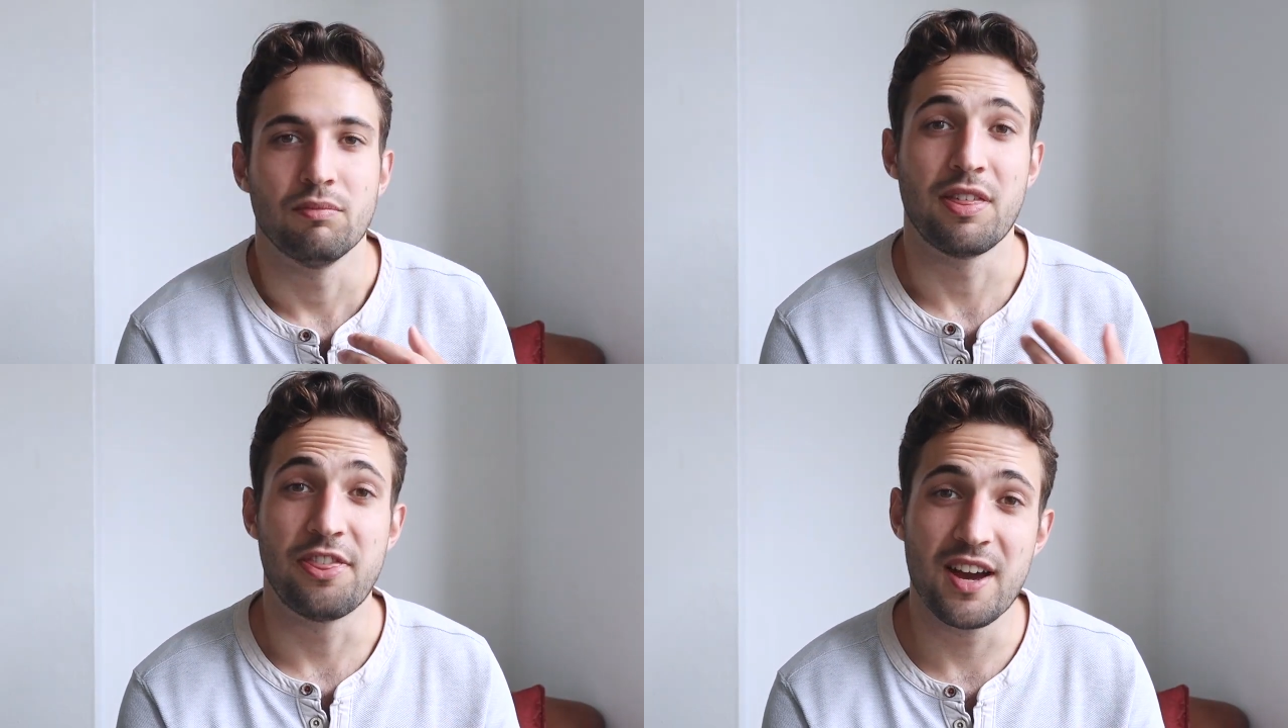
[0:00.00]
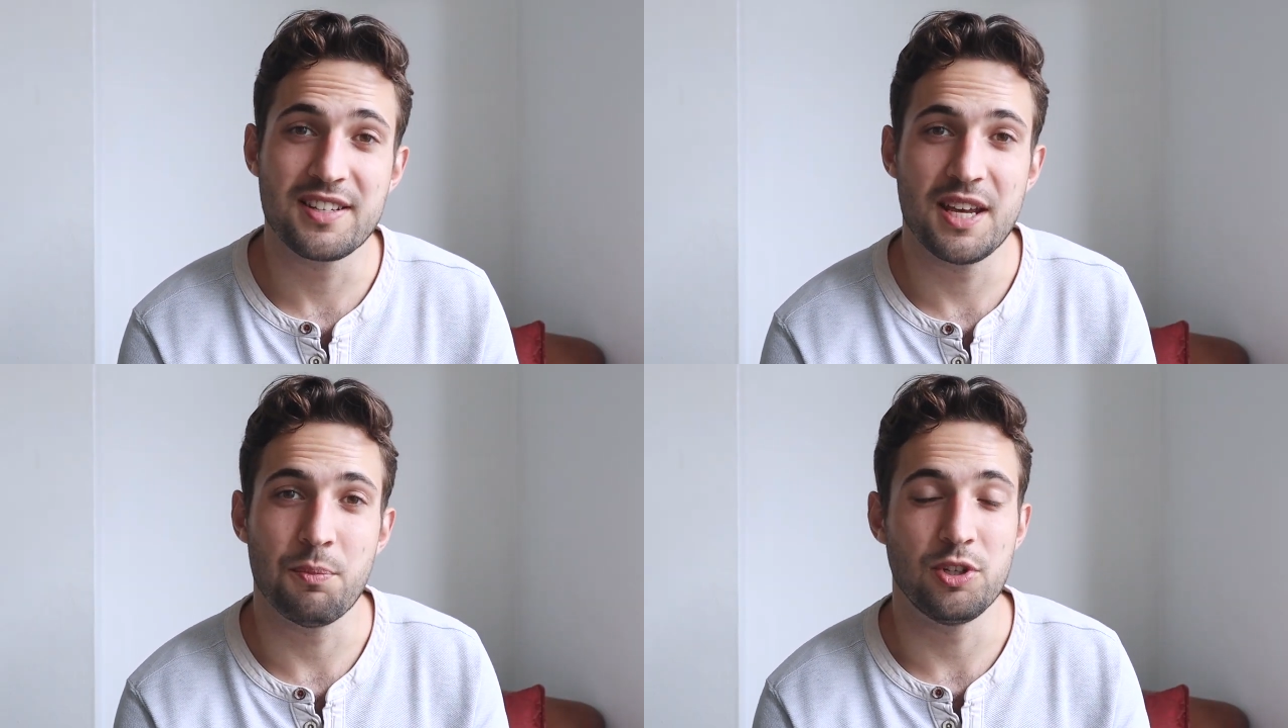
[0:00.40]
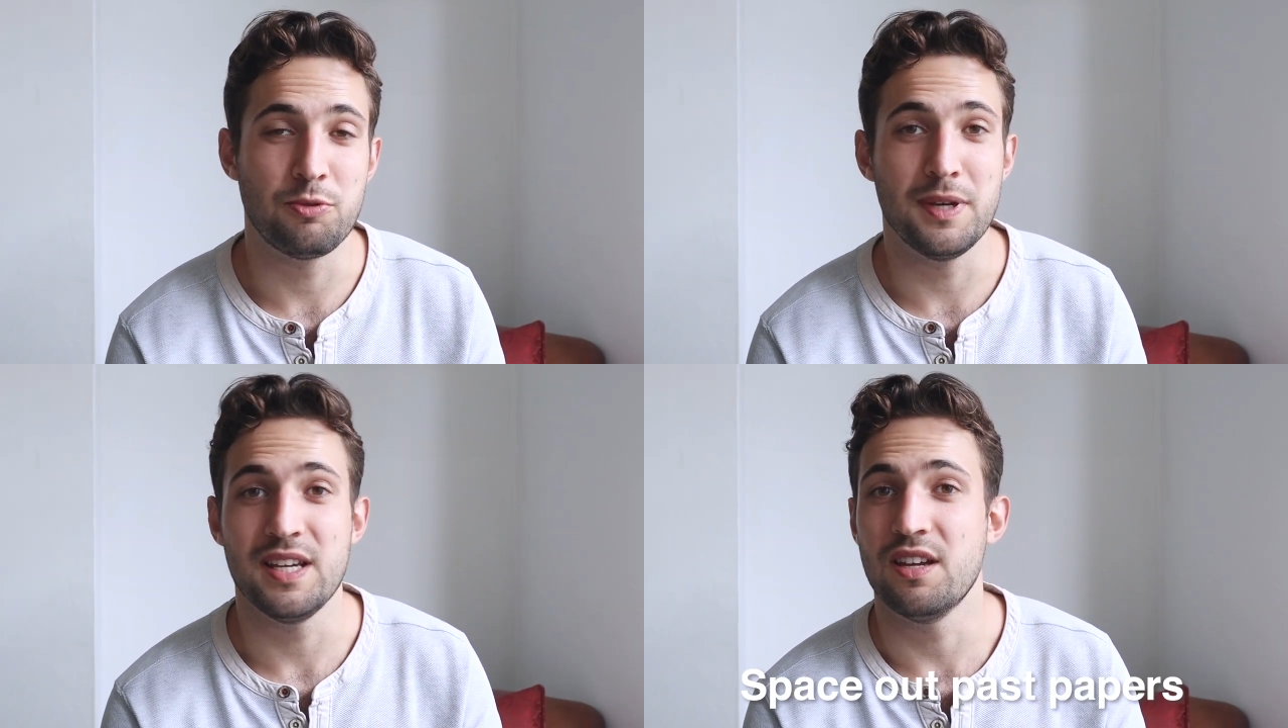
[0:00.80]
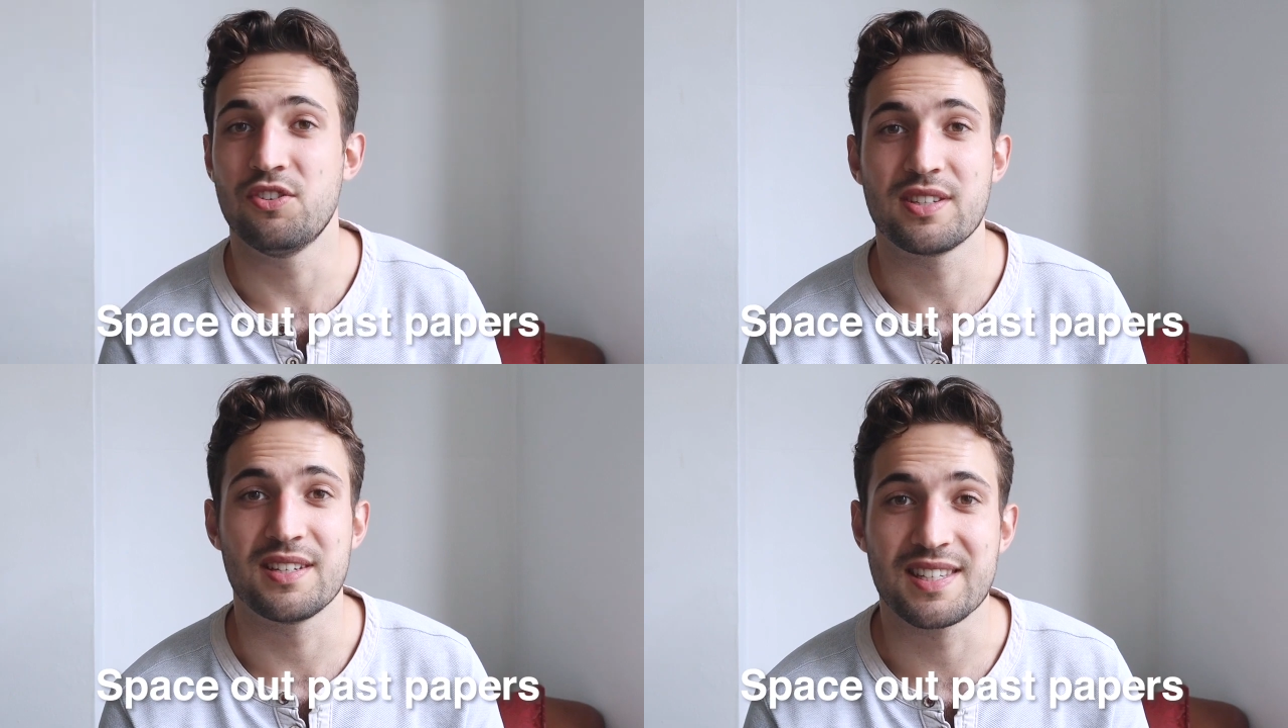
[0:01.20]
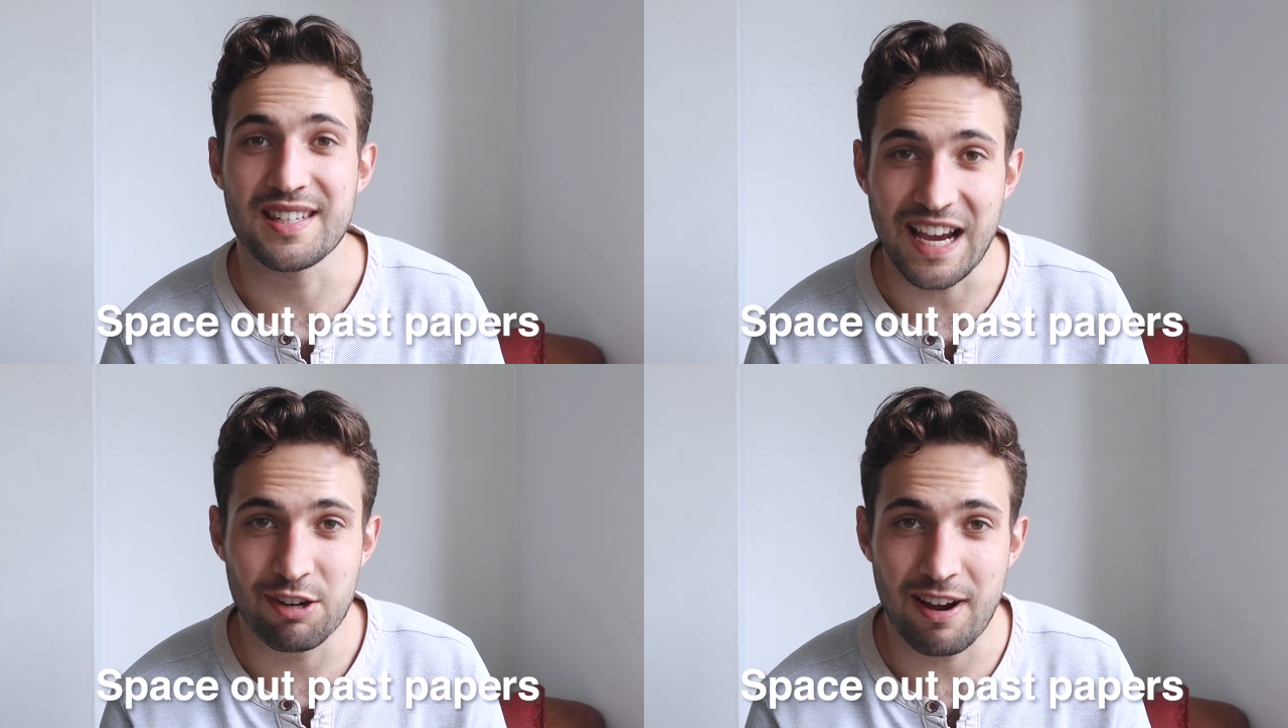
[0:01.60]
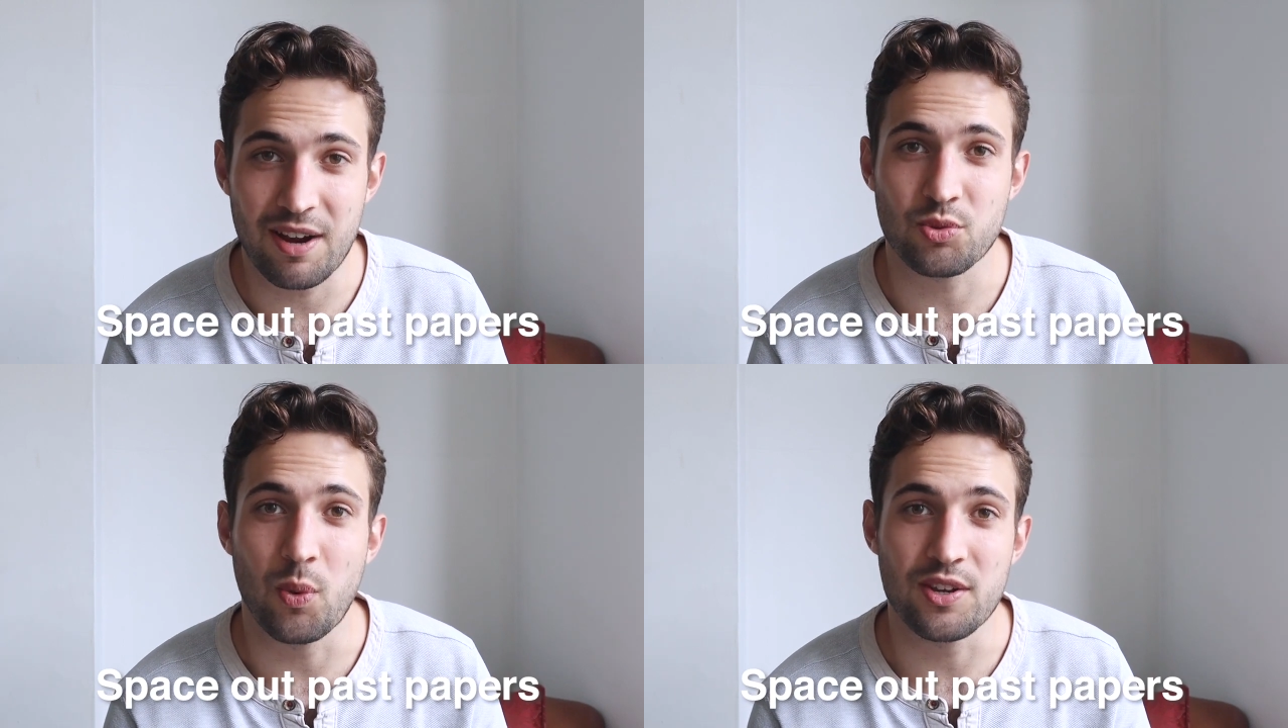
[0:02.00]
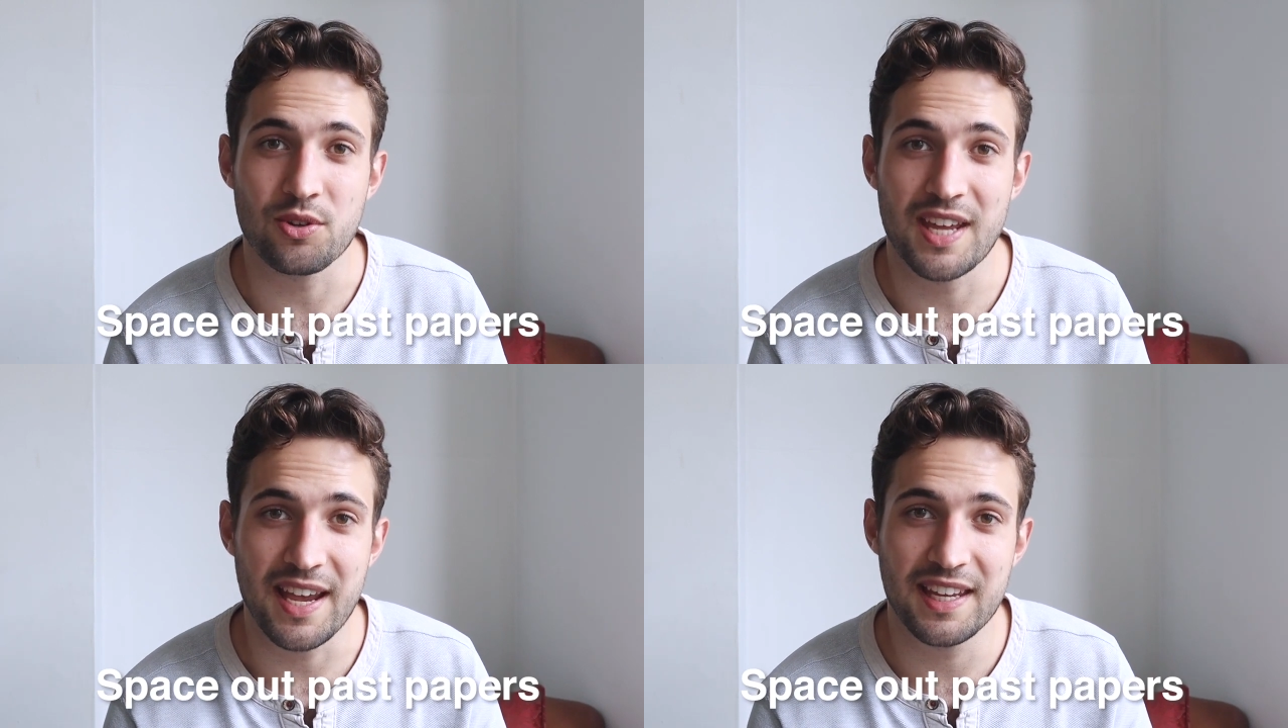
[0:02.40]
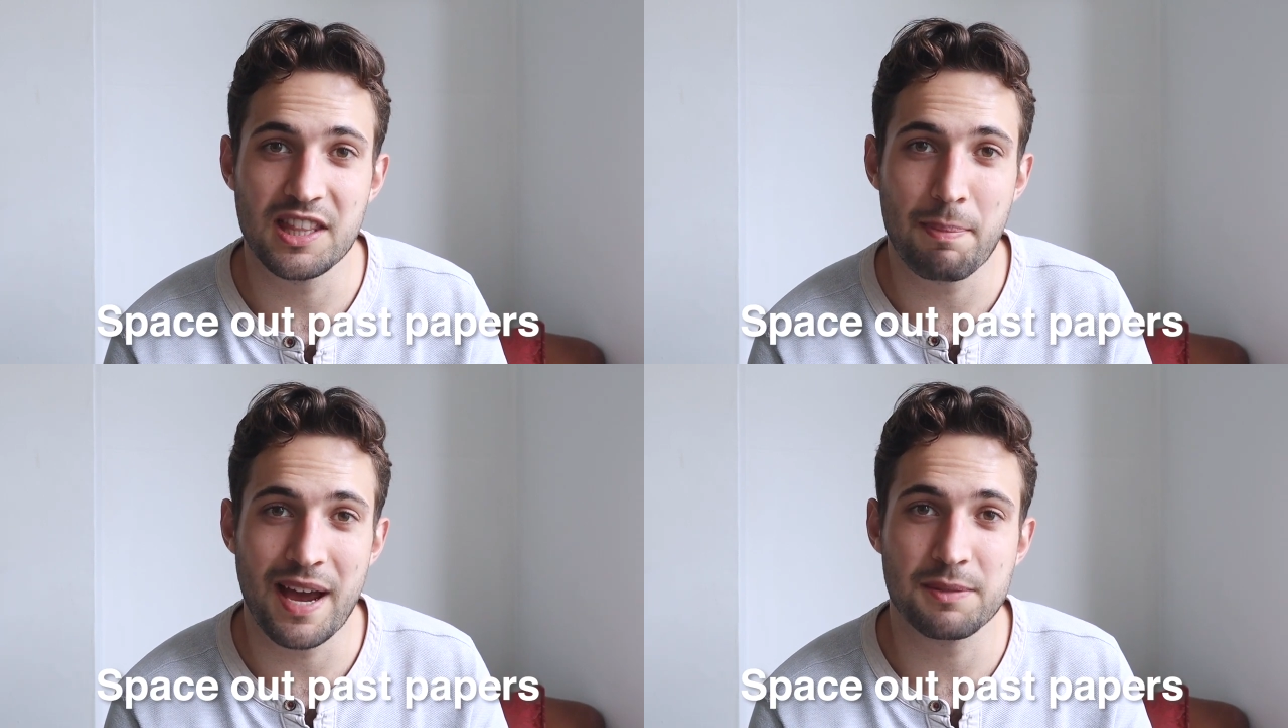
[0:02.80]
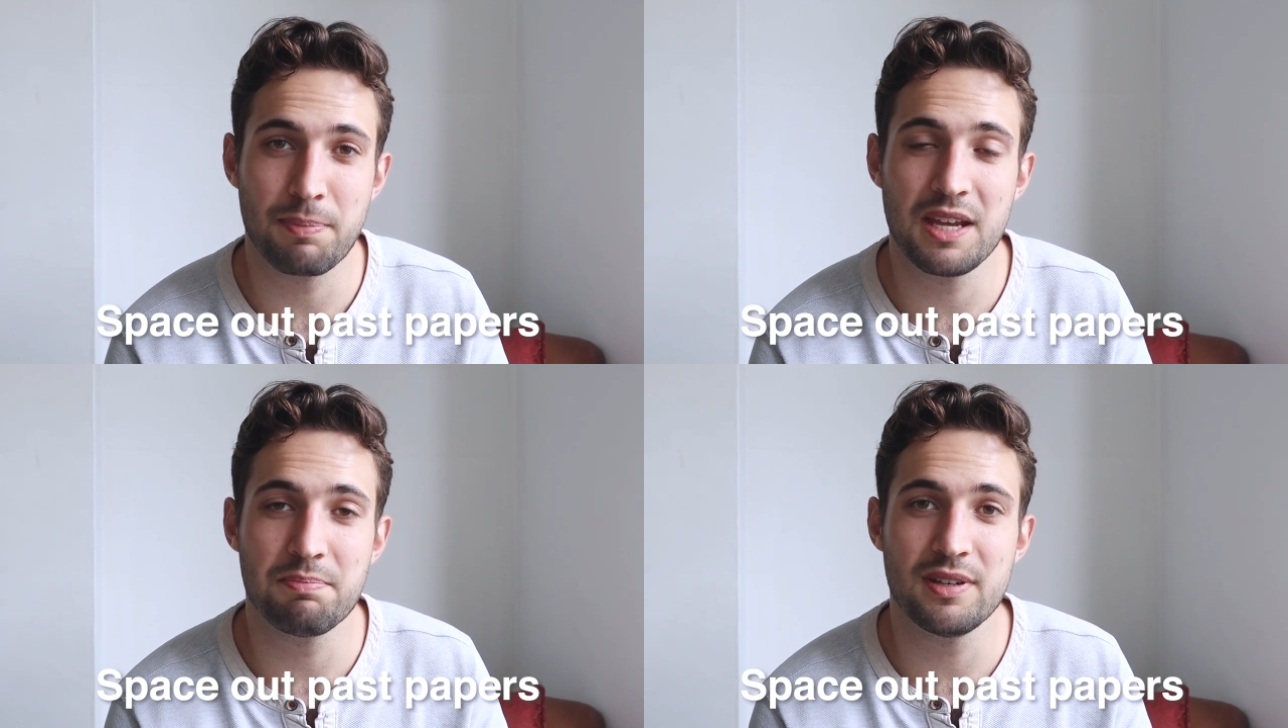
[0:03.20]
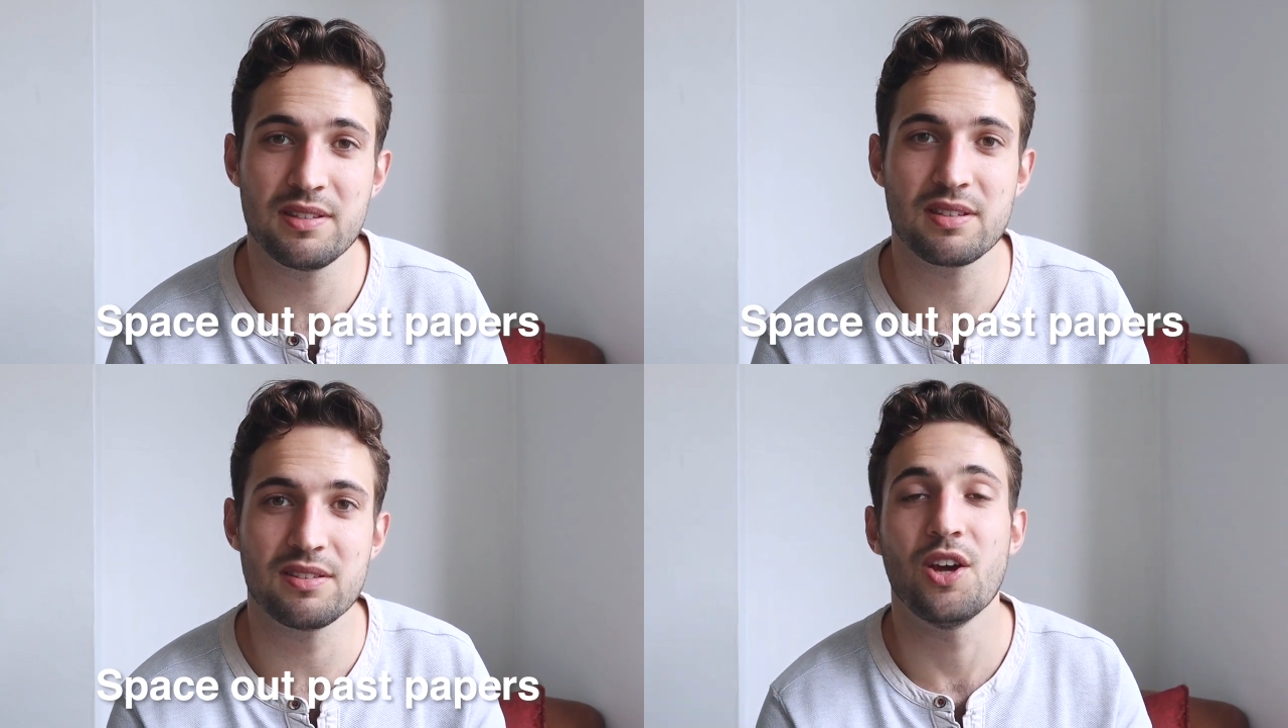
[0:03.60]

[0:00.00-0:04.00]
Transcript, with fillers: My third tip would be just to stagger out when you're taking the past papers.